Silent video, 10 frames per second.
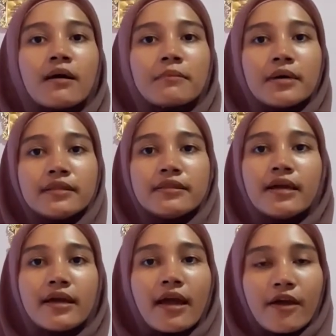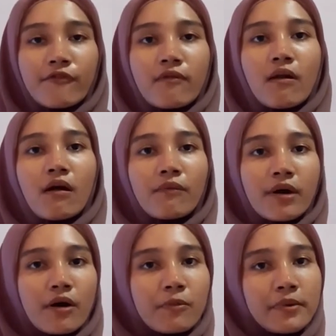but they have lower
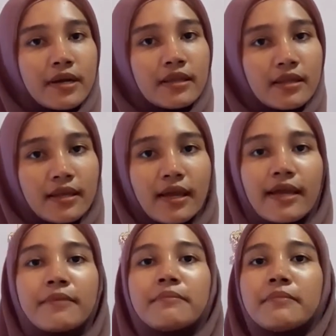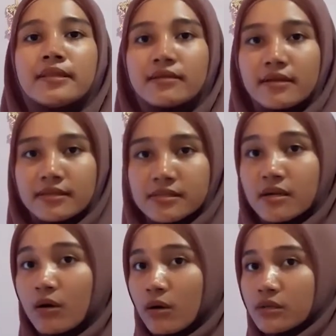operating and maintenance
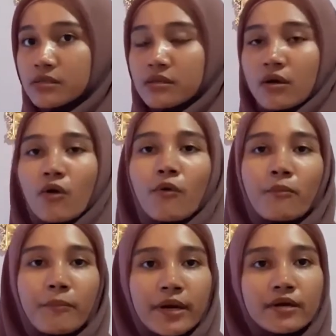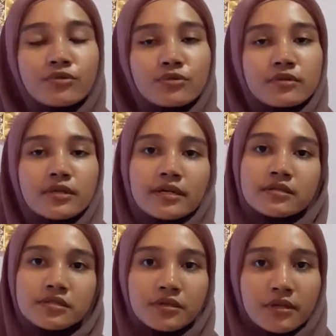costs compared to
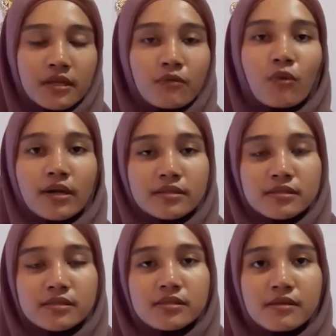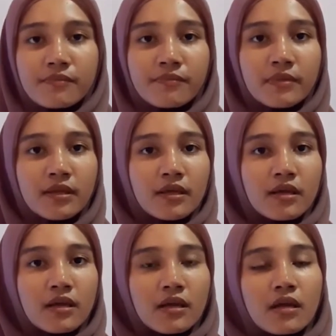traditional ones.
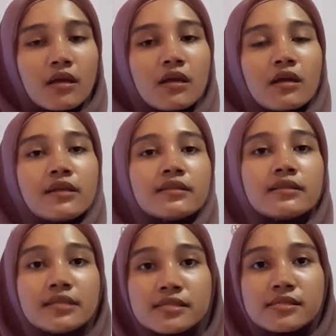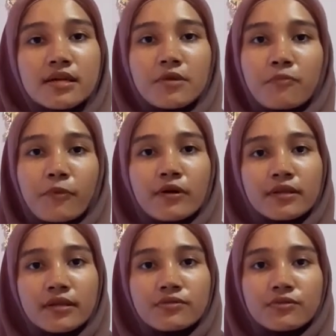It is
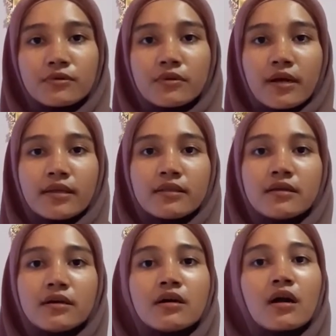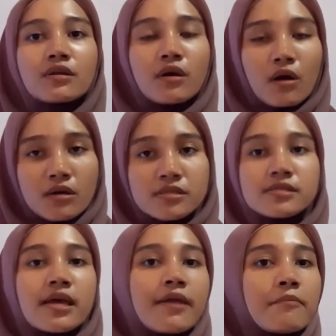important to look at the cost
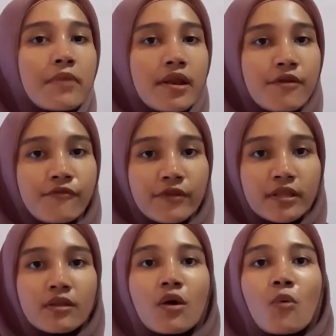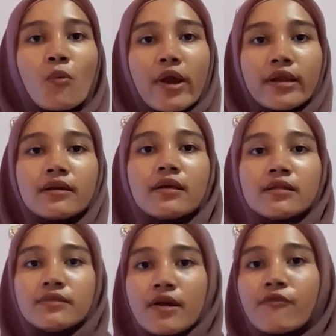and benefit when
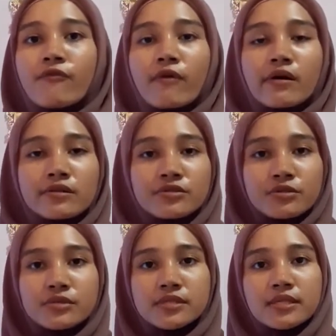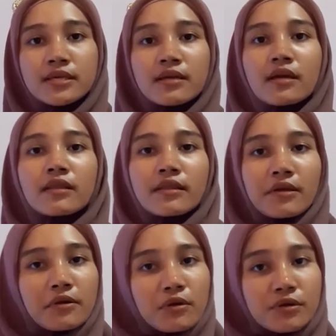therefore choosing
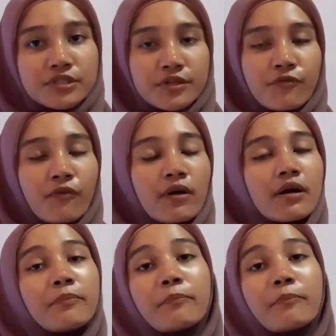technology for a